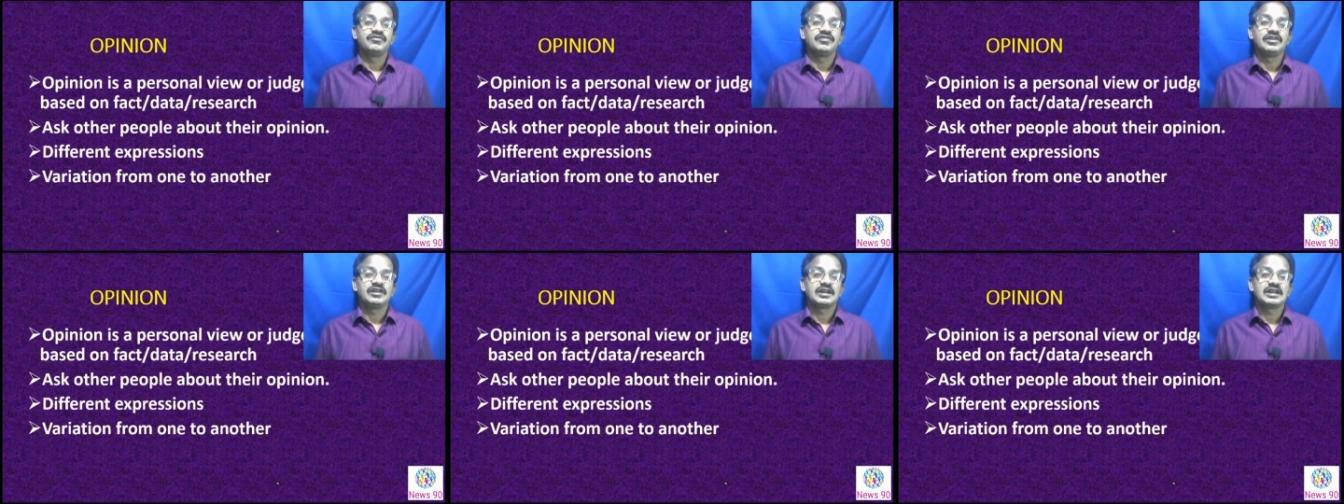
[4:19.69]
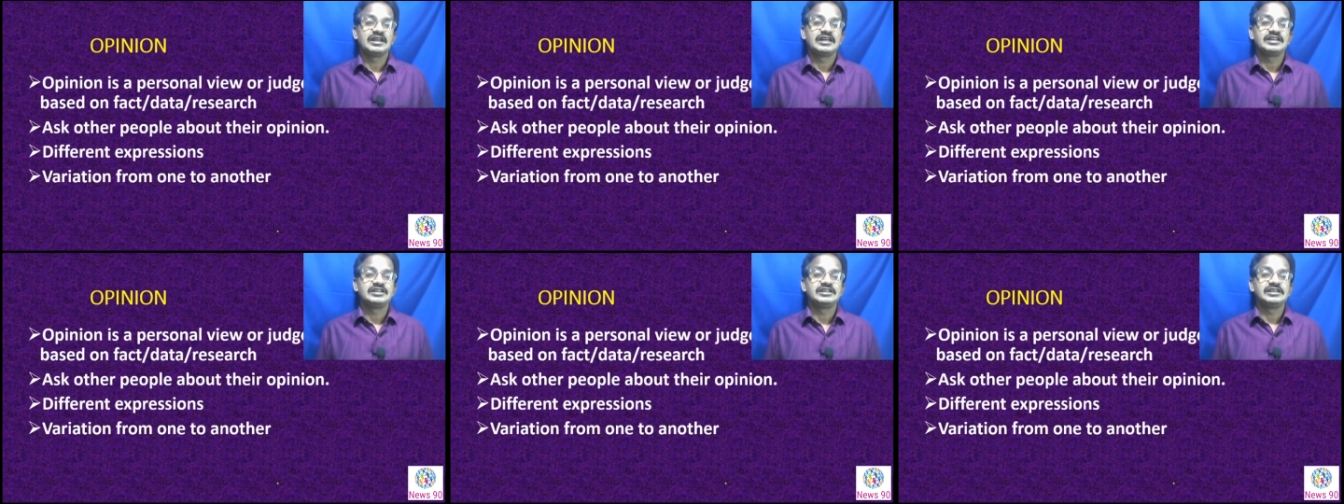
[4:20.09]
full
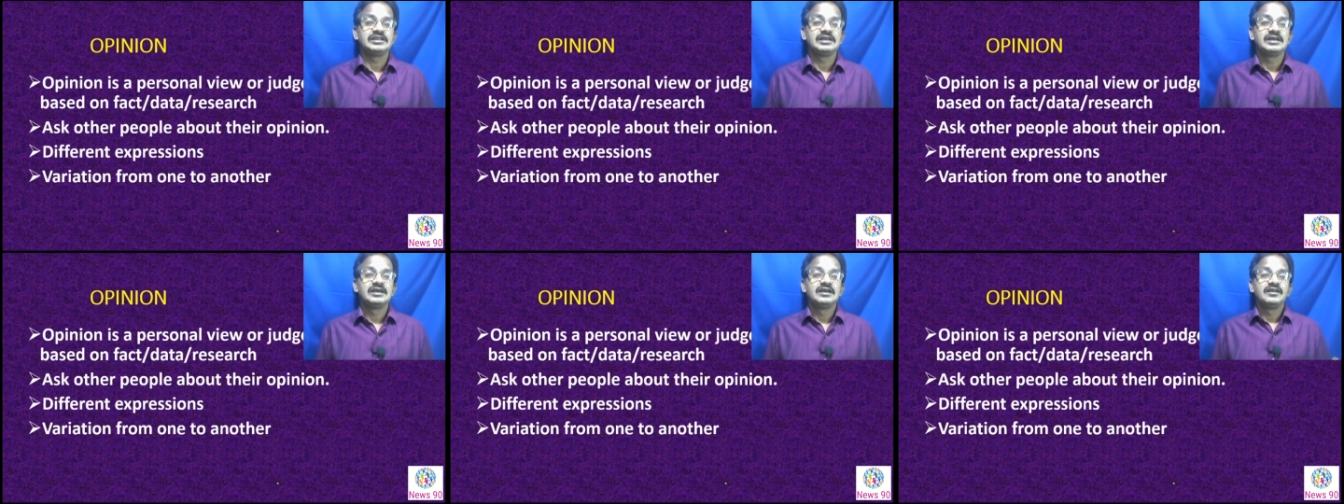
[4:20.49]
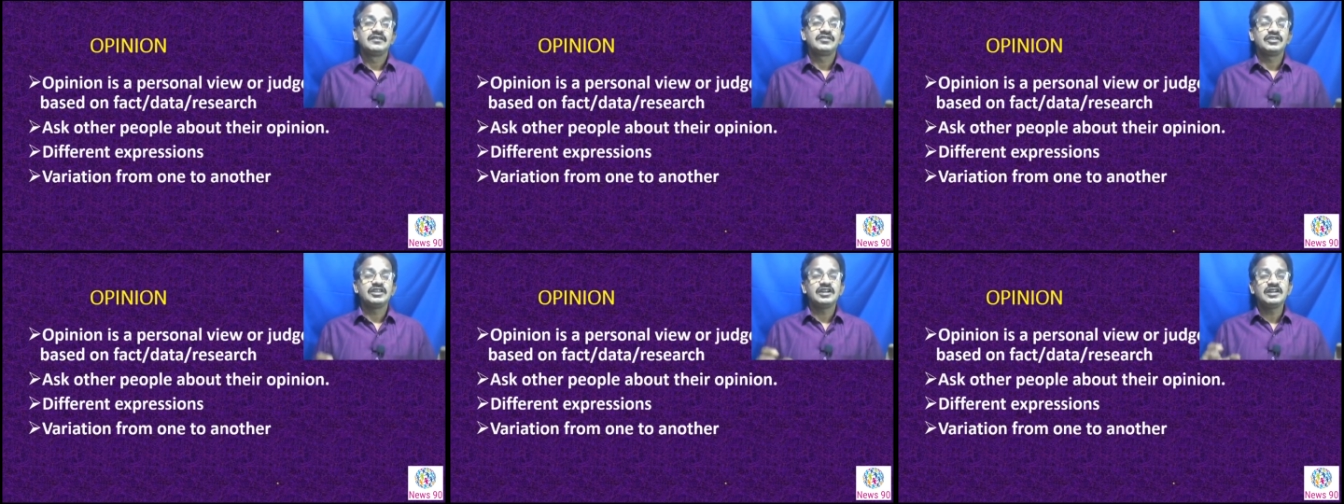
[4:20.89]
clarity
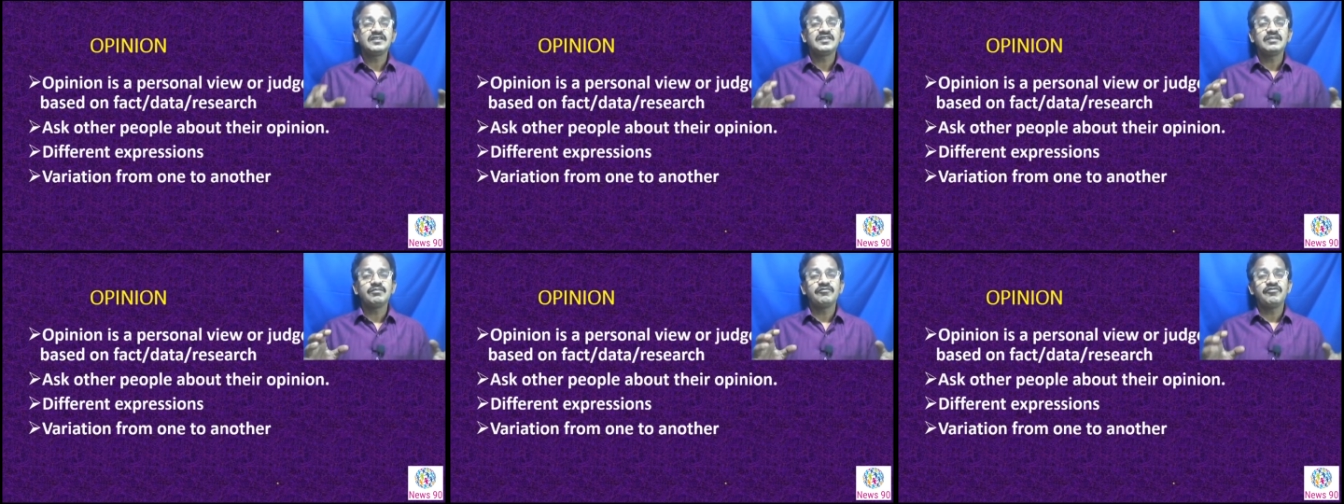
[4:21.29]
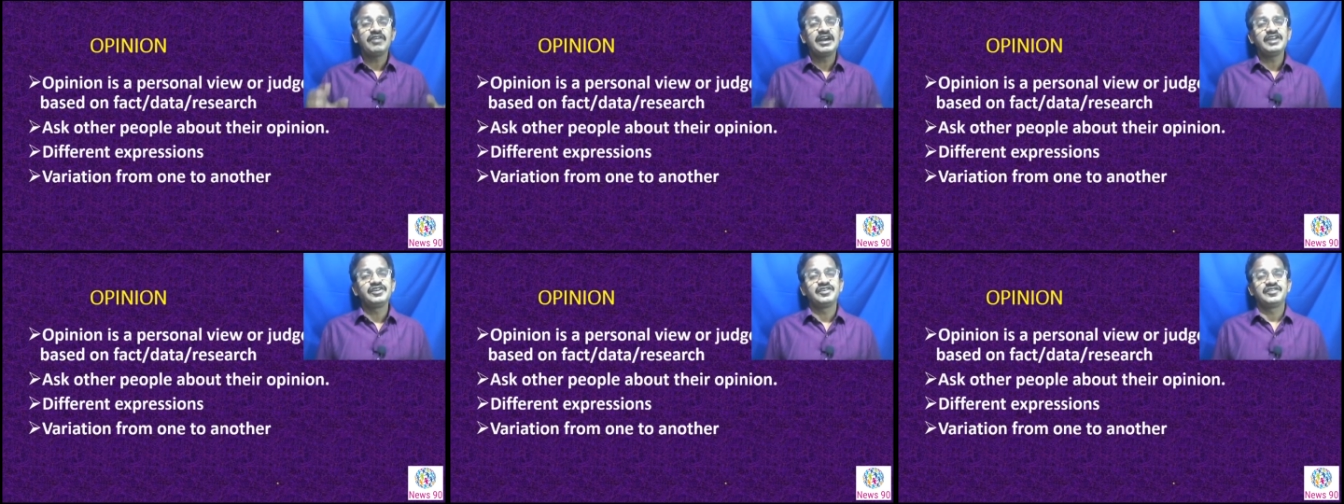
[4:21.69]
so there are some
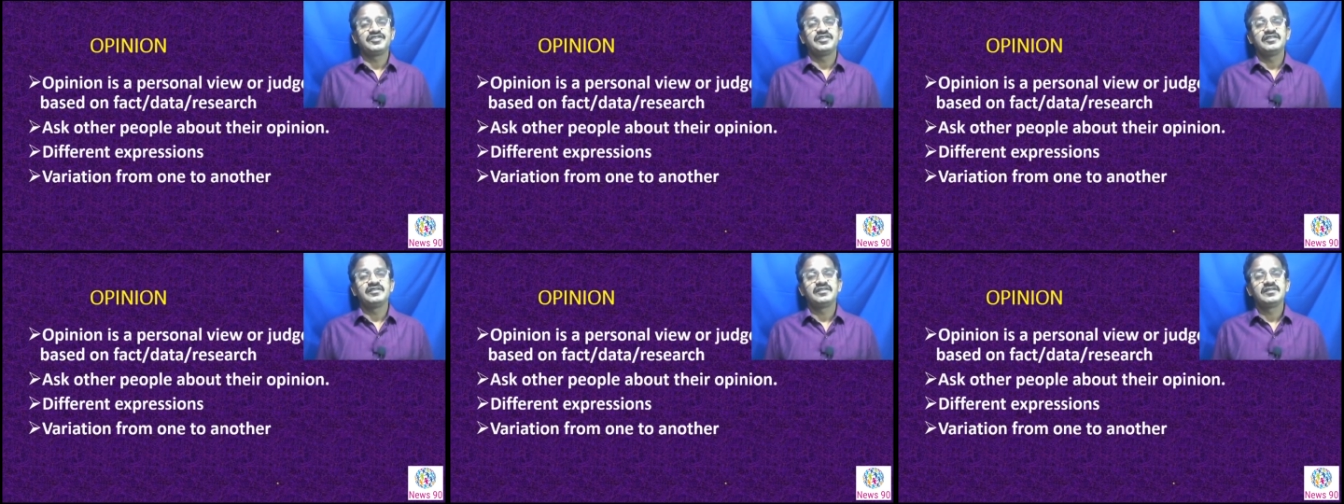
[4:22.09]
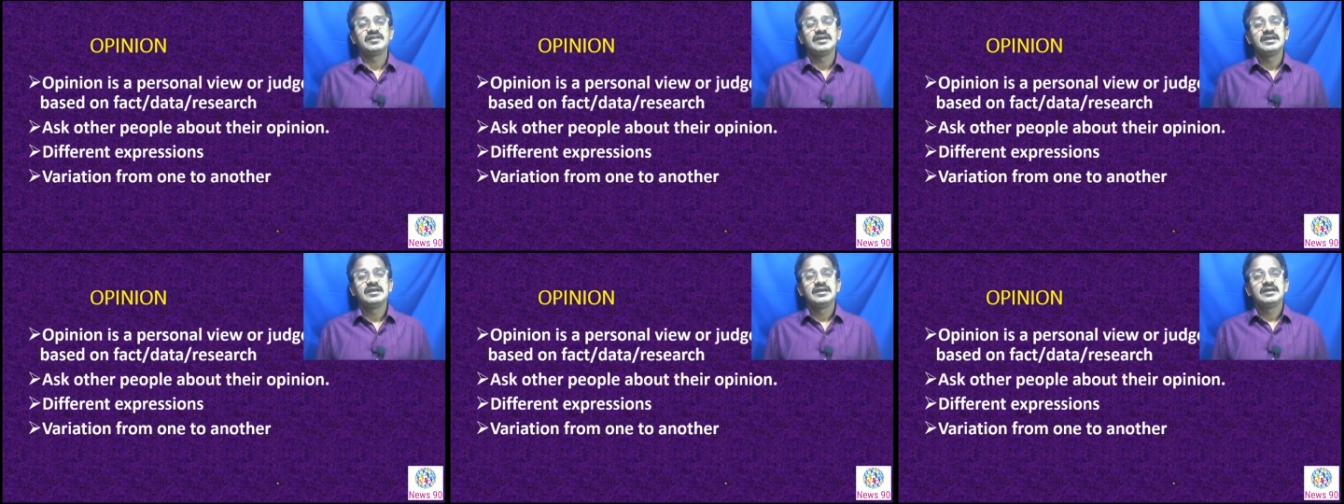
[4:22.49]

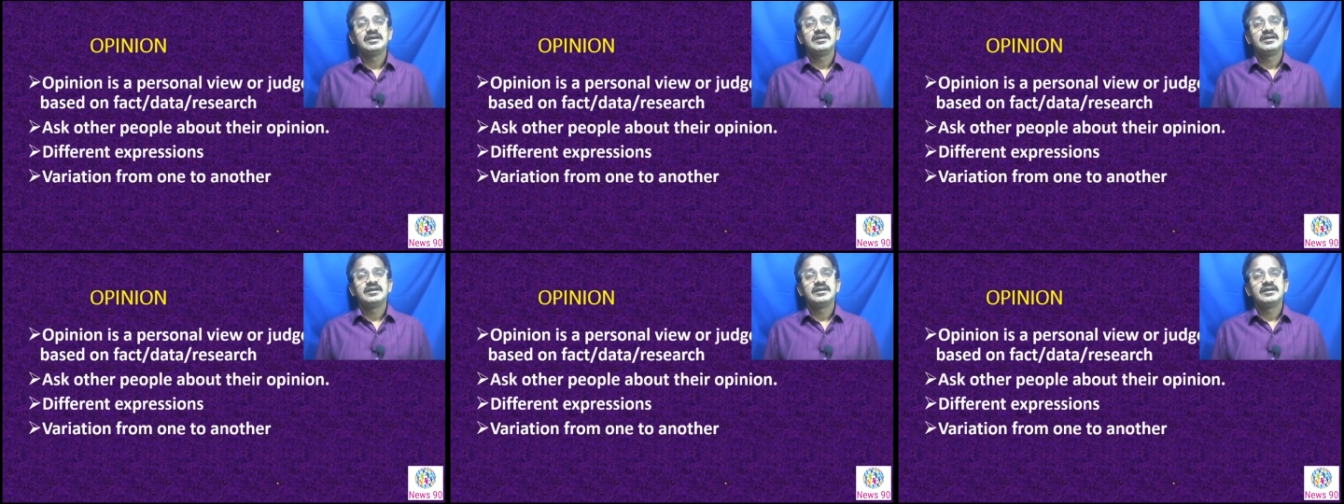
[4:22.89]
variations